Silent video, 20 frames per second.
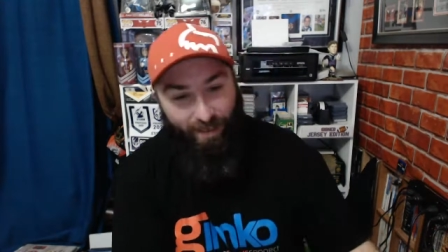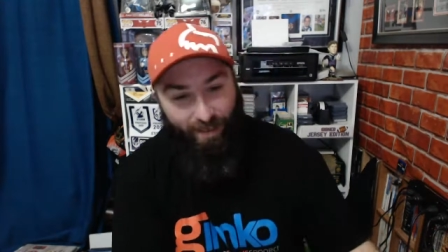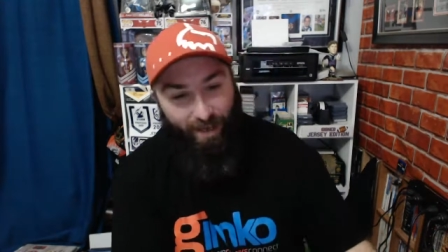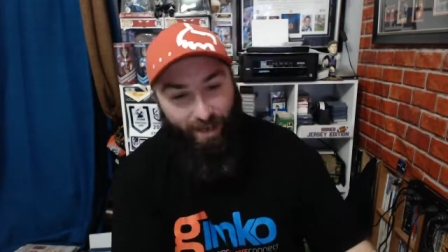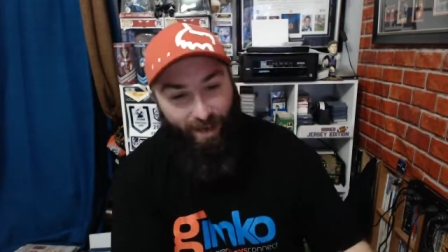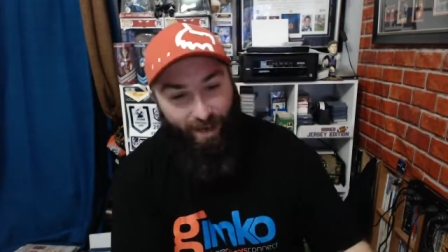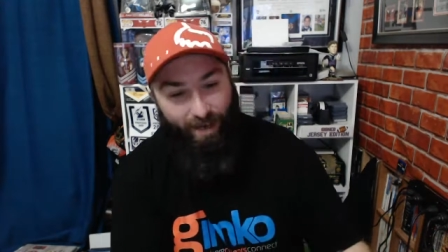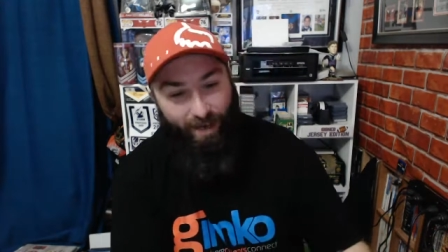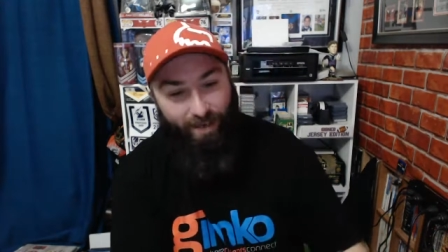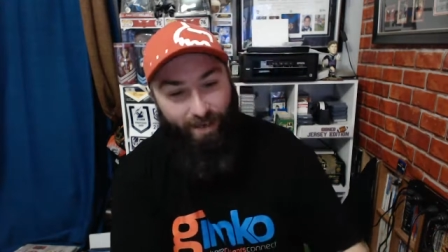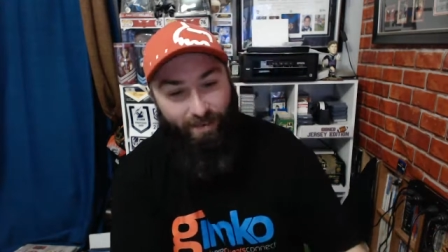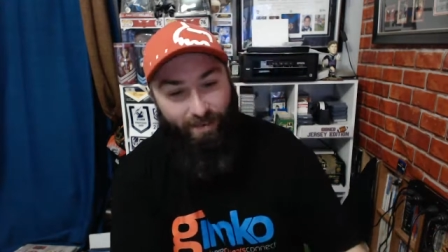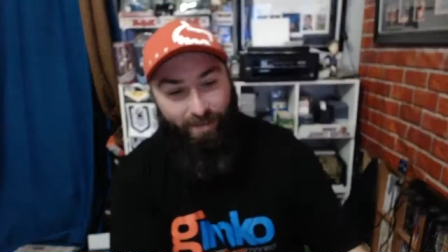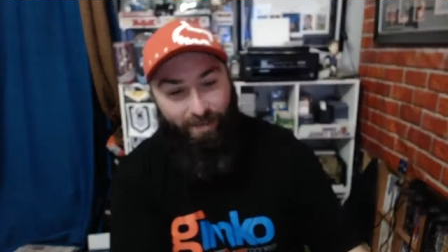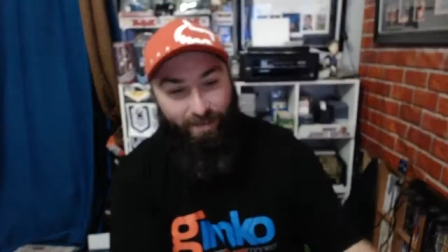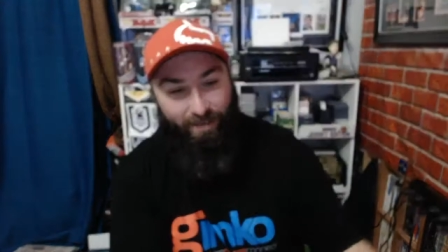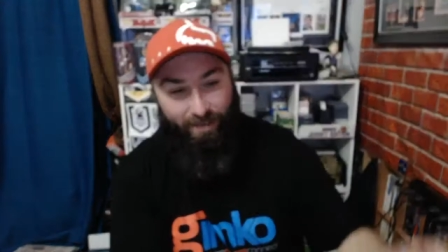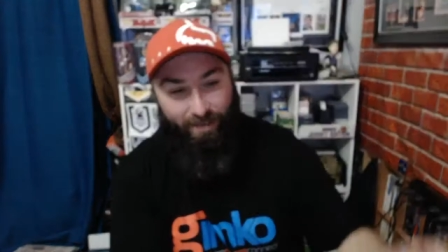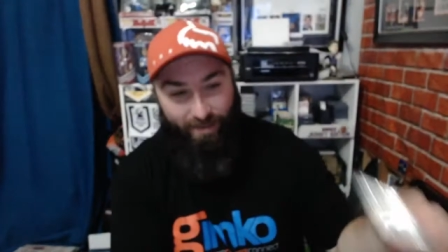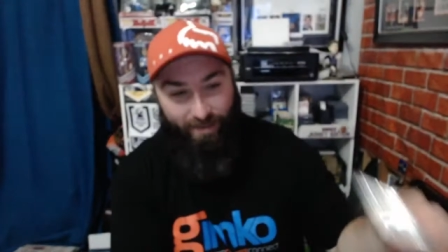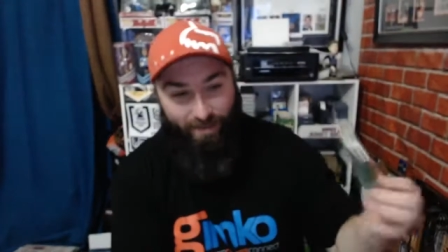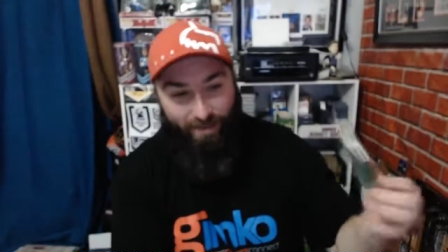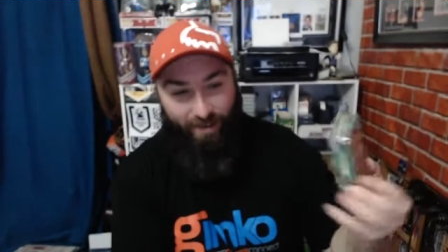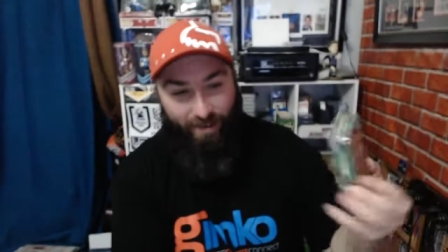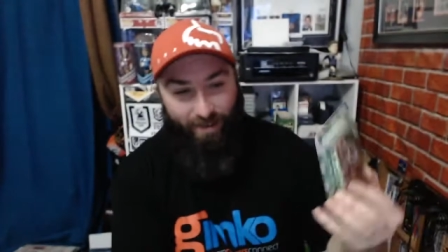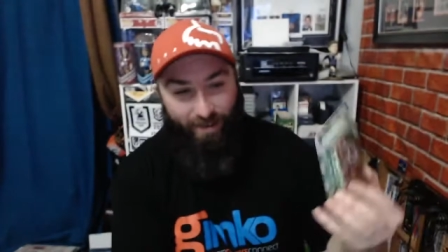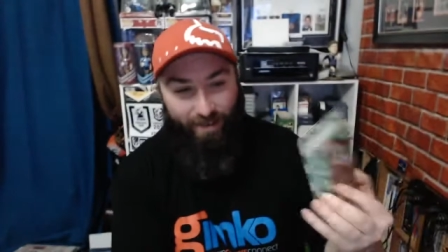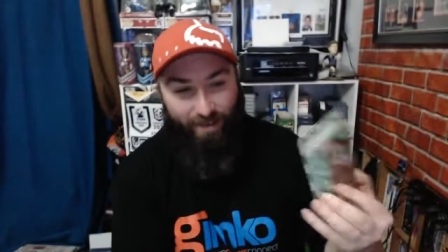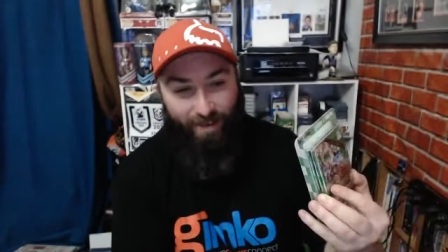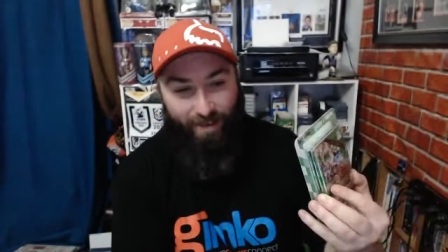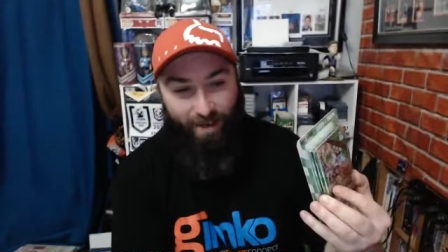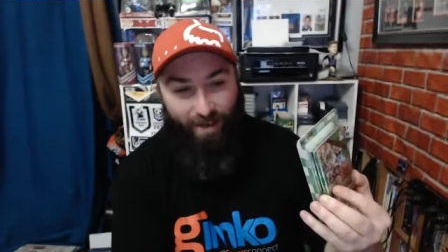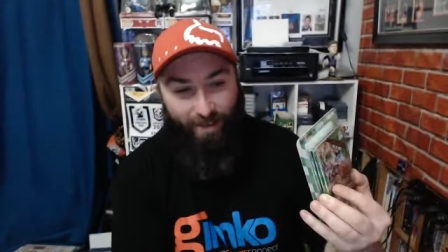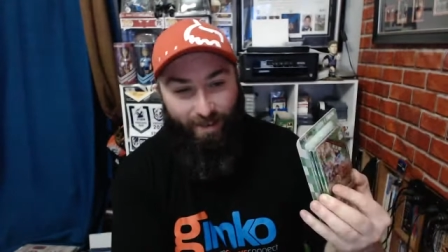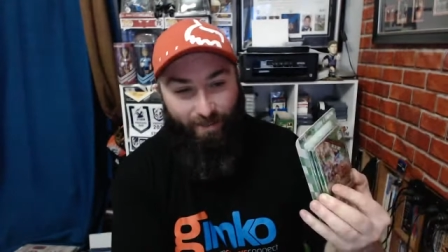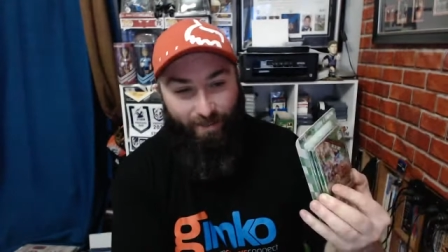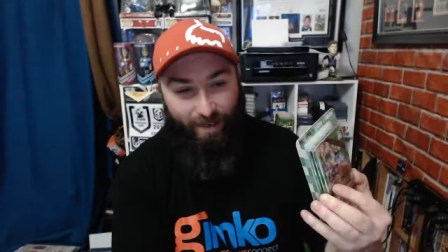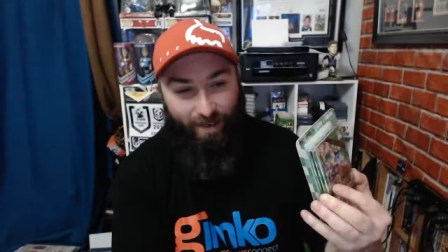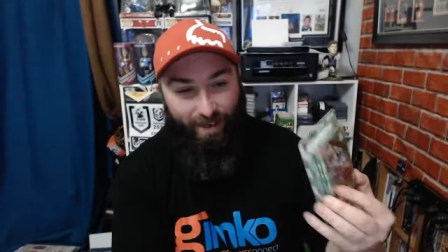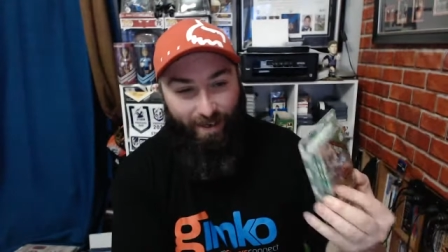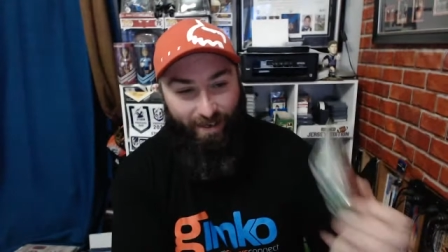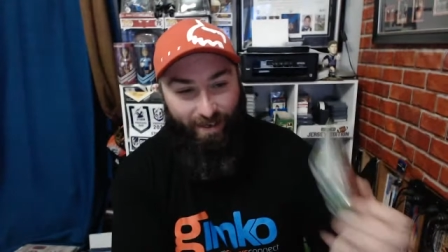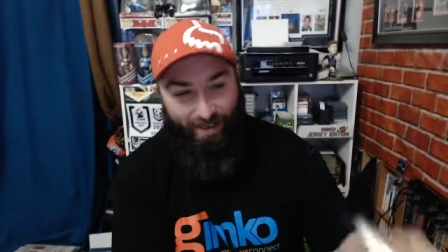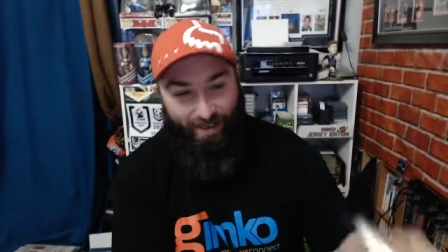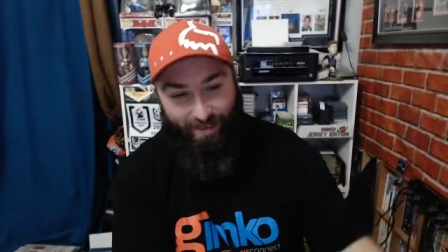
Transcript: and a starter pack.